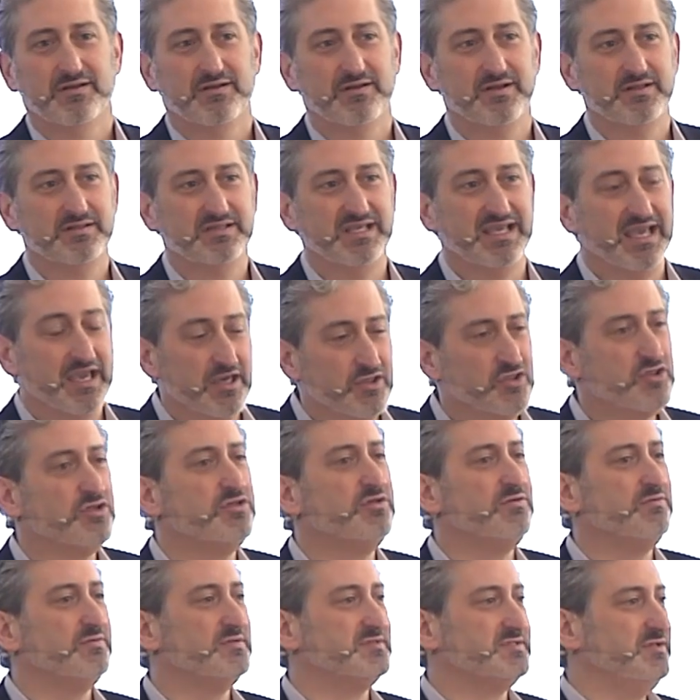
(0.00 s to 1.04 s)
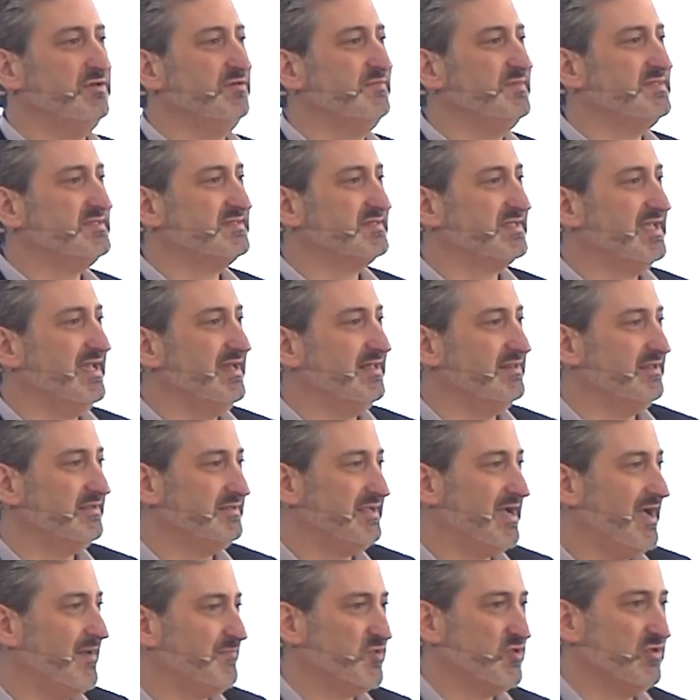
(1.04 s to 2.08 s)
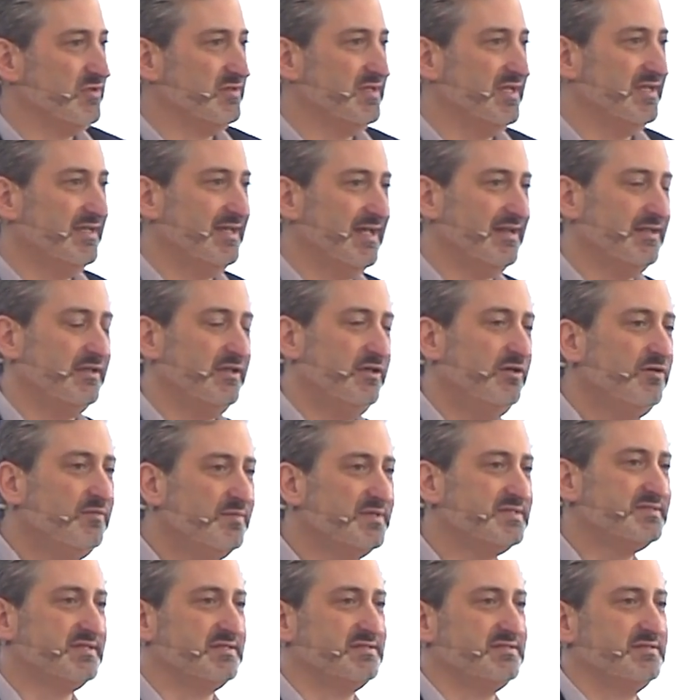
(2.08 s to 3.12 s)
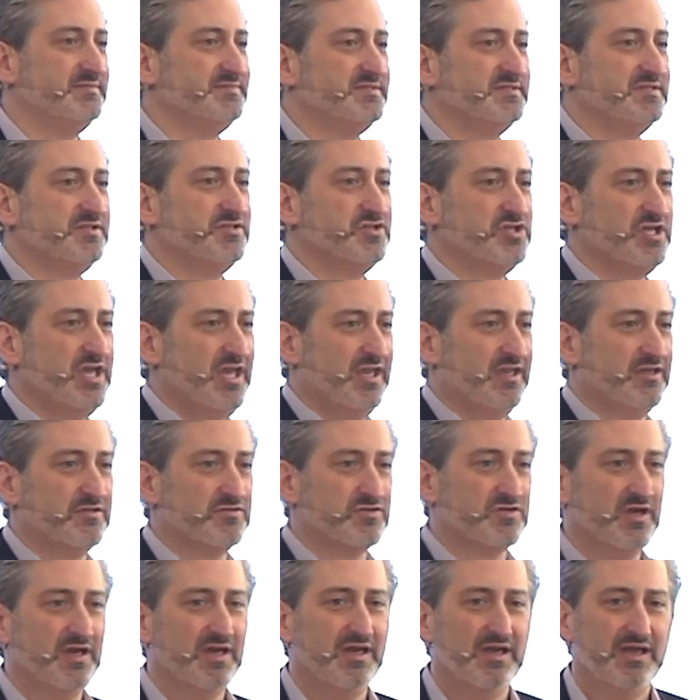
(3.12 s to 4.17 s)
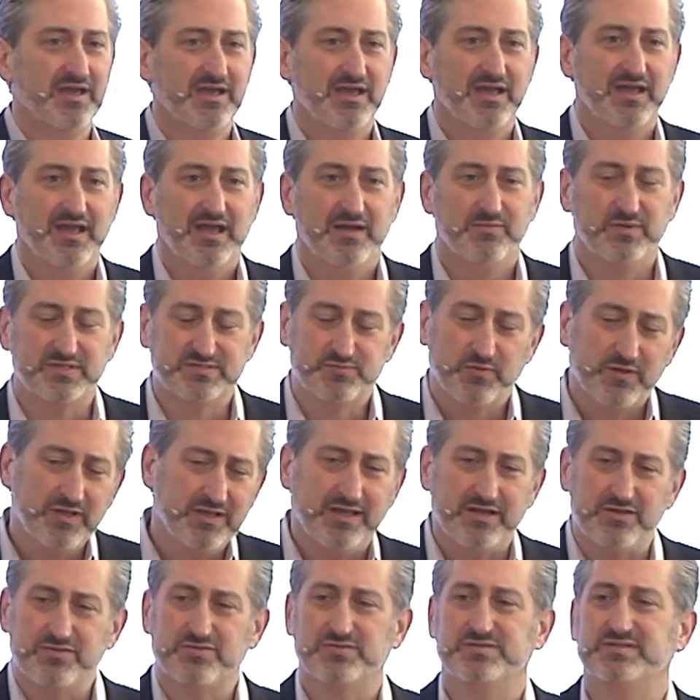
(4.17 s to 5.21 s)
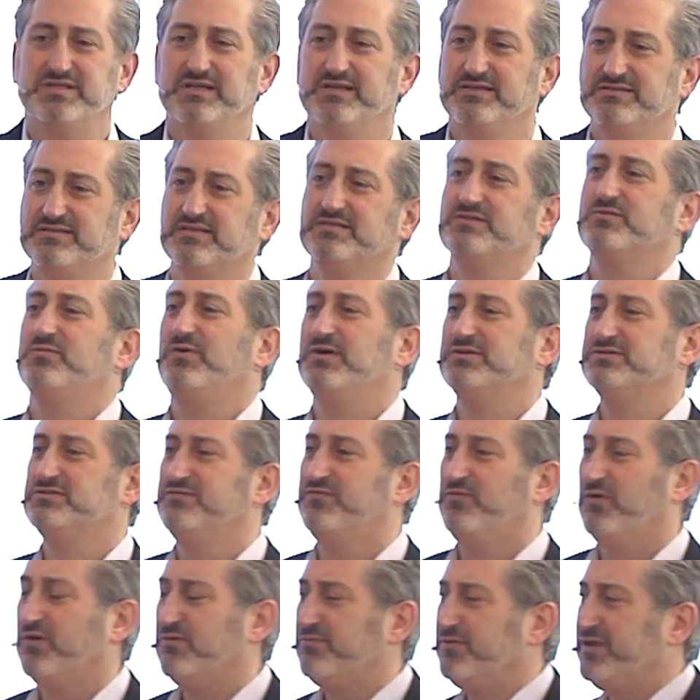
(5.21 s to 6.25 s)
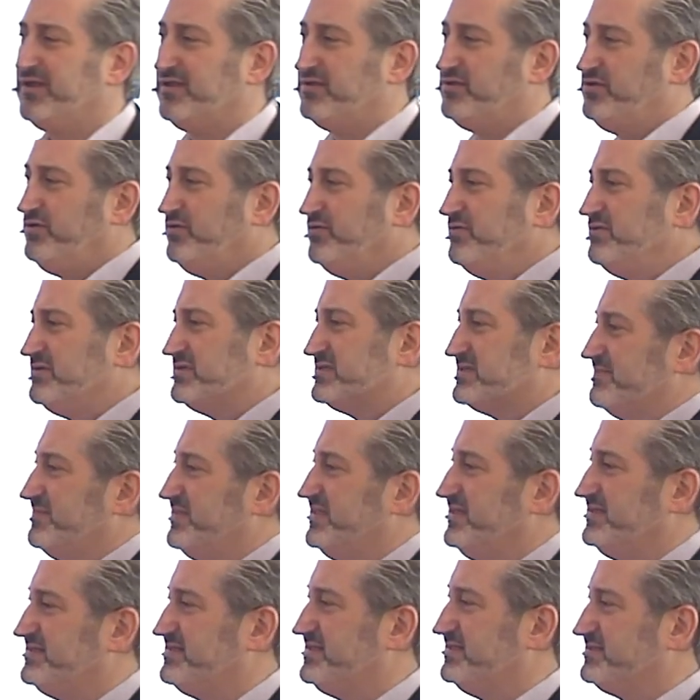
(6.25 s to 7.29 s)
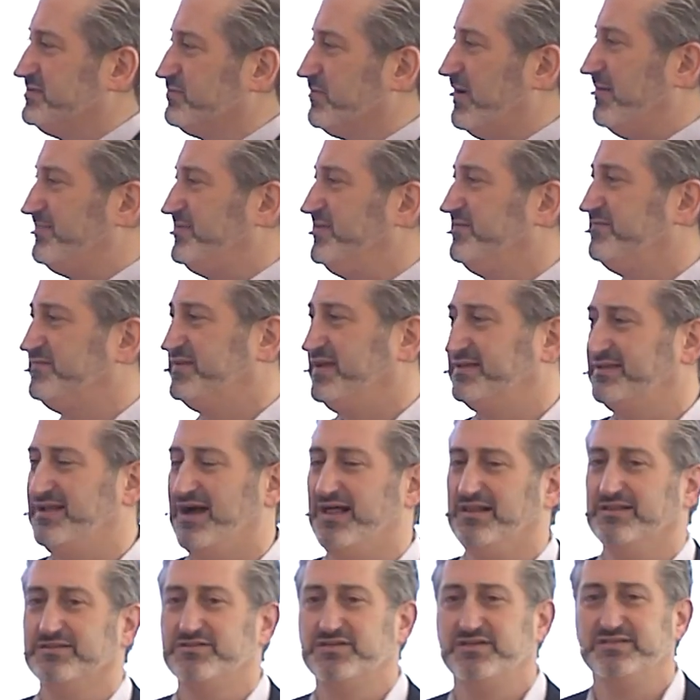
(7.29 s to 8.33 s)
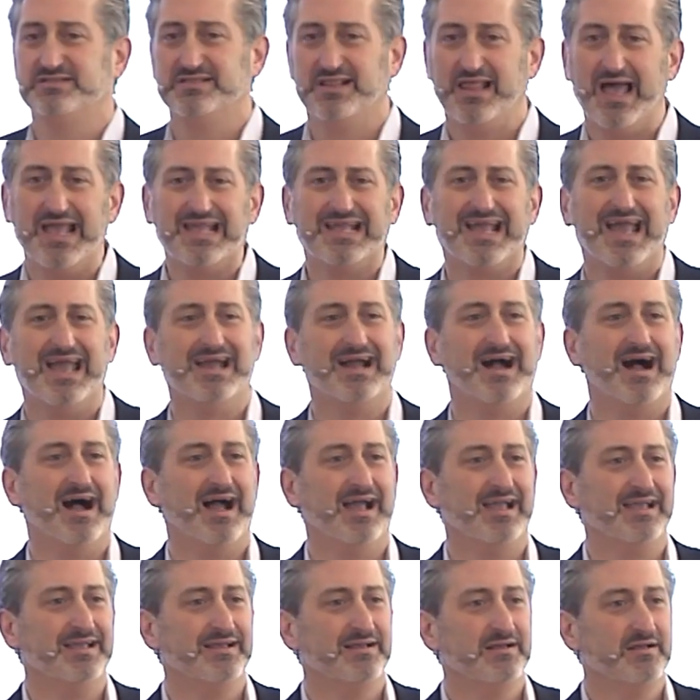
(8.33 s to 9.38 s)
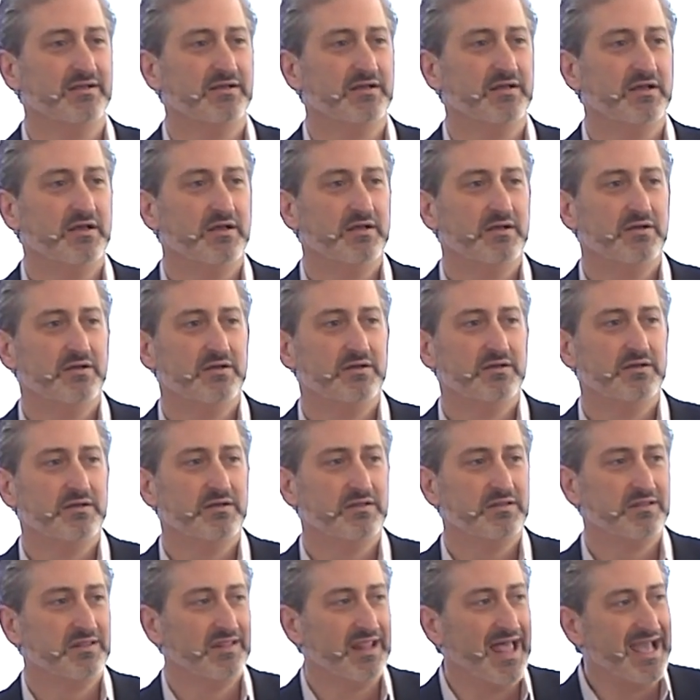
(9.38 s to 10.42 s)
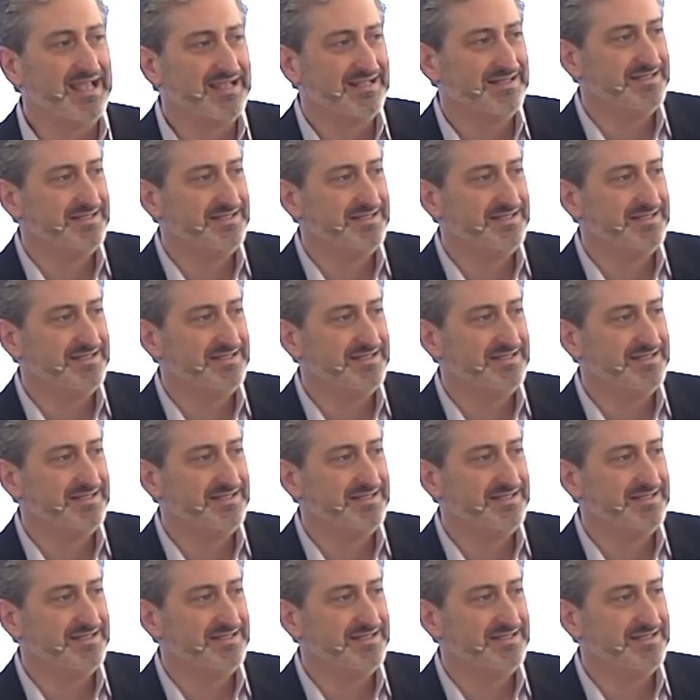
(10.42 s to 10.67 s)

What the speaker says: Right? The issue is human scale adoption and getting human systems to change. And what's really interesting is this question of what if we could use some of these disruptive technologies like AI, like